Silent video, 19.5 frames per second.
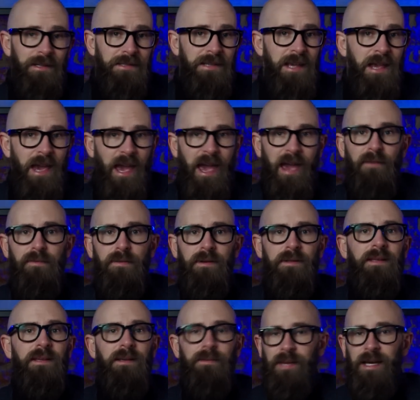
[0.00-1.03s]
and
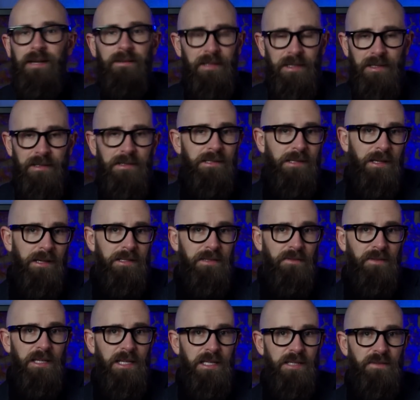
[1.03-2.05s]
everything about about the insides
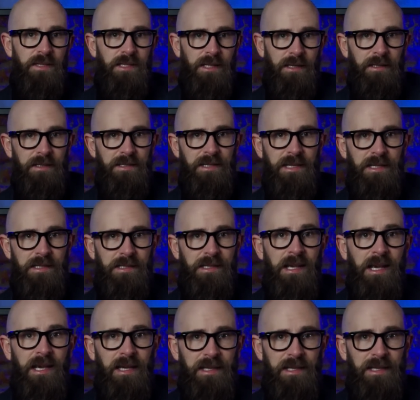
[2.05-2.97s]
of these facilities